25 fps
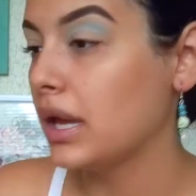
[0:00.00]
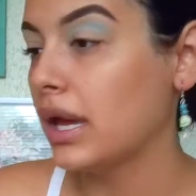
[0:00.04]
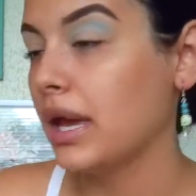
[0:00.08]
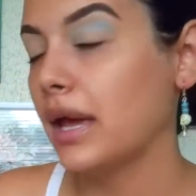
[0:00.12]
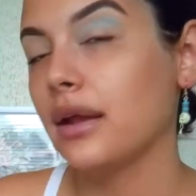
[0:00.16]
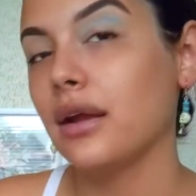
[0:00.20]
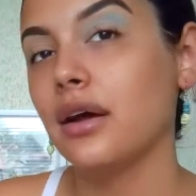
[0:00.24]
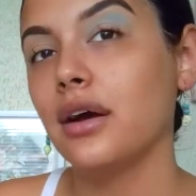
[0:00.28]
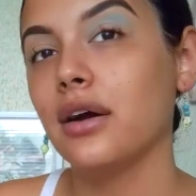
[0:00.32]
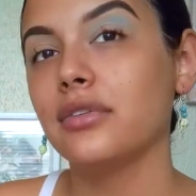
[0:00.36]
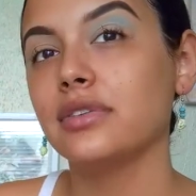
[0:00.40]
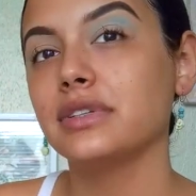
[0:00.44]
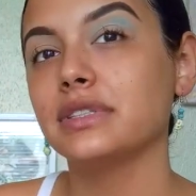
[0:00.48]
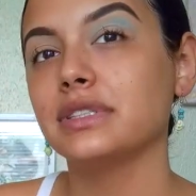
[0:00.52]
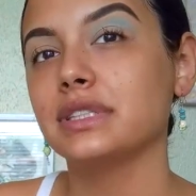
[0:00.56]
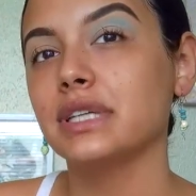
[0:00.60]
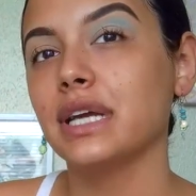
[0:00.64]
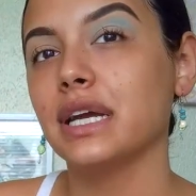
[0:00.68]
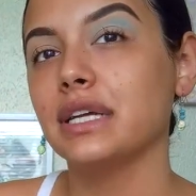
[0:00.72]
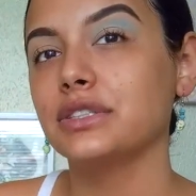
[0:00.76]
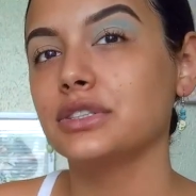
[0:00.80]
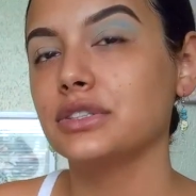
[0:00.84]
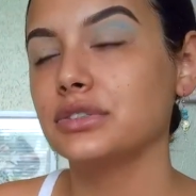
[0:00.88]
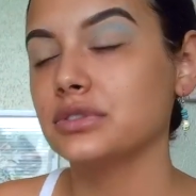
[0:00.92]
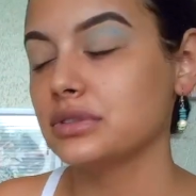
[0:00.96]
And obviously
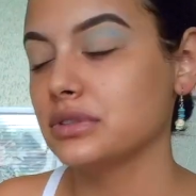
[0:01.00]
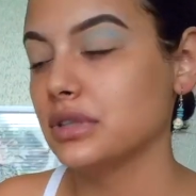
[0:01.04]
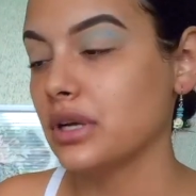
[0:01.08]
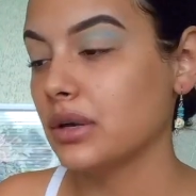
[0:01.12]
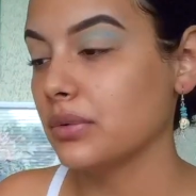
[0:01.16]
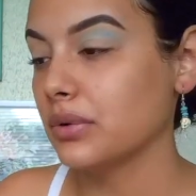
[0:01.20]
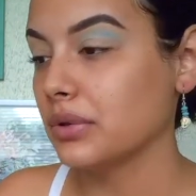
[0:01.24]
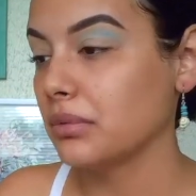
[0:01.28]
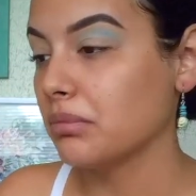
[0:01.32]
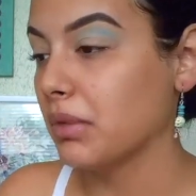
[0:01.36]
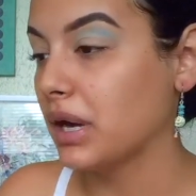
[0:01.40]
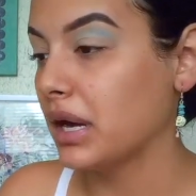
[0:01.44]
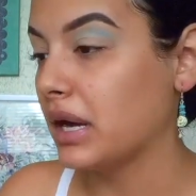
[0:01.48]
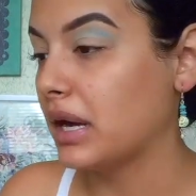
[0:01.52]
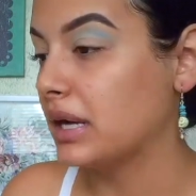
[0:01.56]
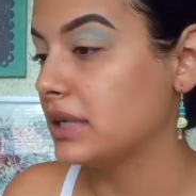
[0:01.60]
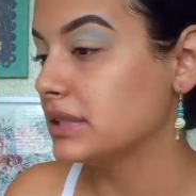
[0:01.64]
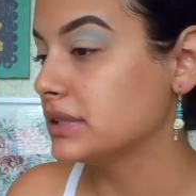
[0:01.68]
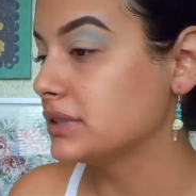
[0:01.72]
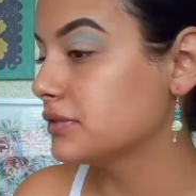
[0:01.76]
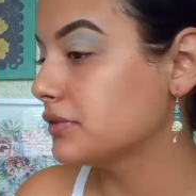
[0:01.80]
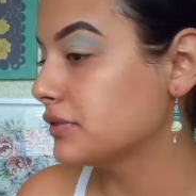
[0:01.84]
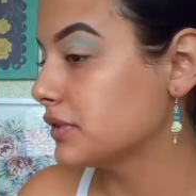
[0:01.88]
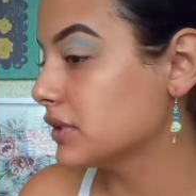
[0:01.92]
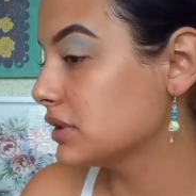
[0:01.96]
I do start with my
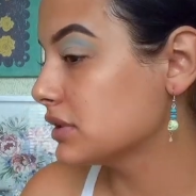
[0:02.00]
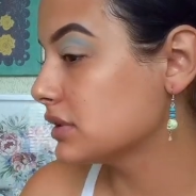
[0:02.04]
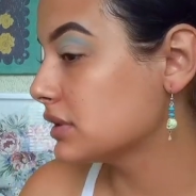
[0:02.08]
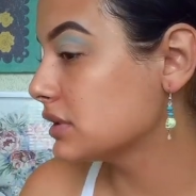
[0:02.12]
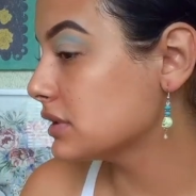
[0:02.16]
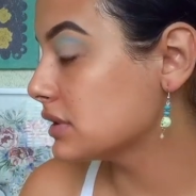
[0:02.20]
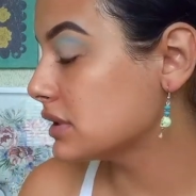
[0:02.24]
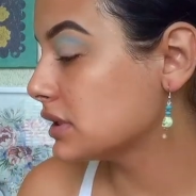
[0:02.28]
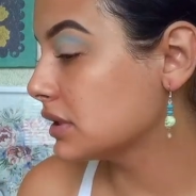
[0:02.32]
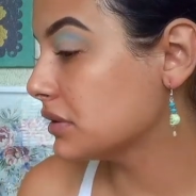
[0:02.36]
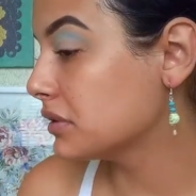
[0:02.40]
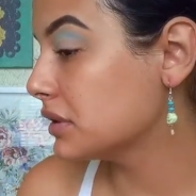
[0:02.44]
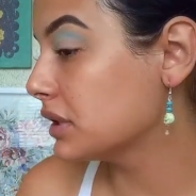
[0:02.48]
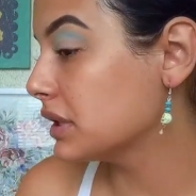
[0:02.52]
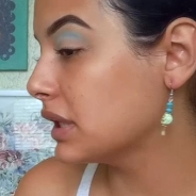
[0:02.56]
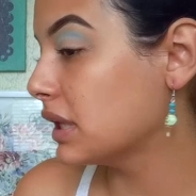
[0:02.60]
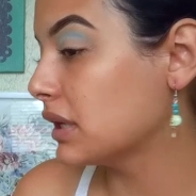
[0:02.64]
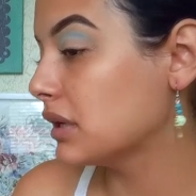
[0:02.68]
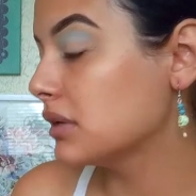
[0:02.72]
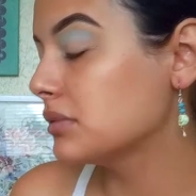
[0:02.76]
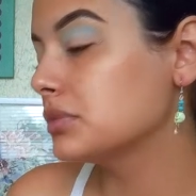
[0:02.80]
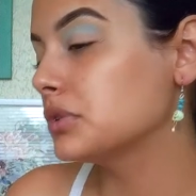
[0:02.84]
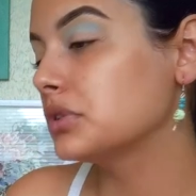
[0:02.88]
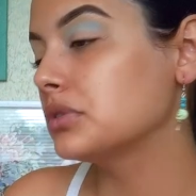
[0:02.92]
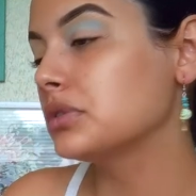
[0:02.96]
eyes first, considering that
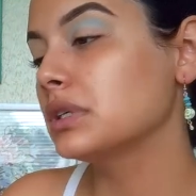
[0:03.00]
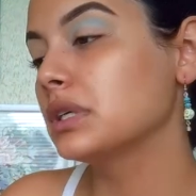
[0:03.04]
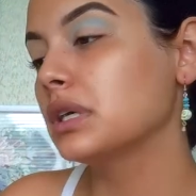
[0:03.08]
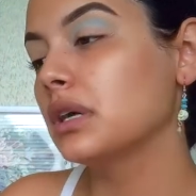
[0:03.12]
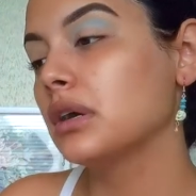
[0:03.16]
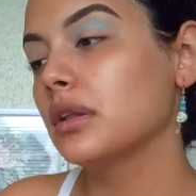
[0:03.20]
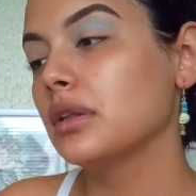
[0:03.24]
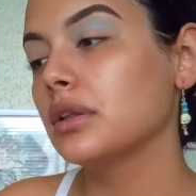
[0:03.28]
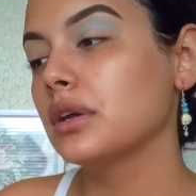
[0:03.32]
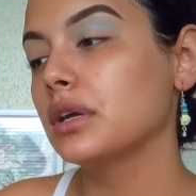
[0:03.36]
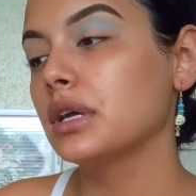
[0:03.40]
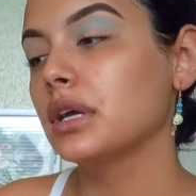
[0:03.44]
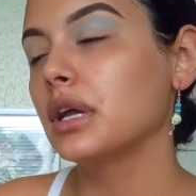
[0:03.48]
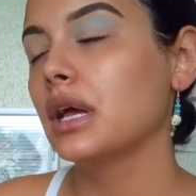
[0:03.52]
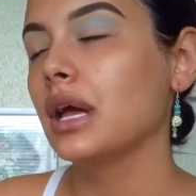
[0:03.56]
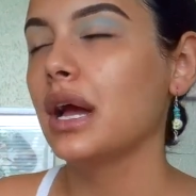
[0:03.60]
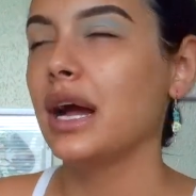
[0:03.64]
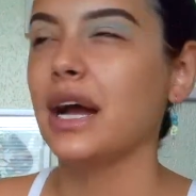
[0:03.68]
I'm doing color.